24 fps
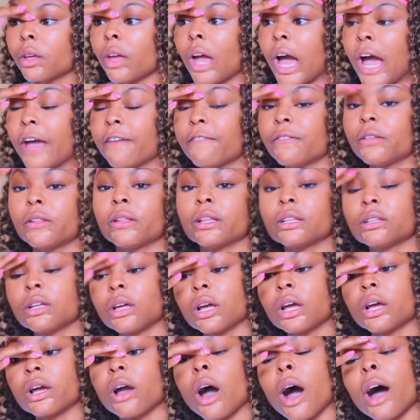I feel
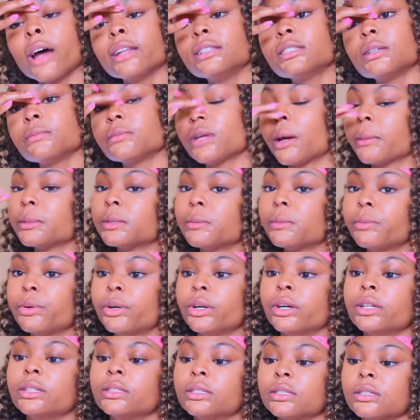like God sometimes
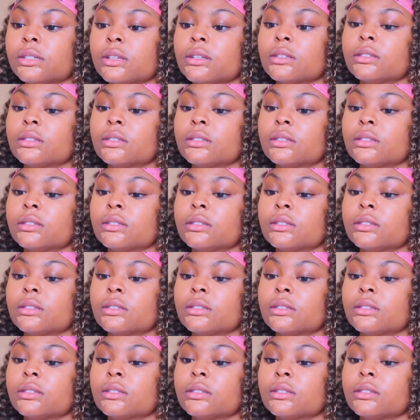puts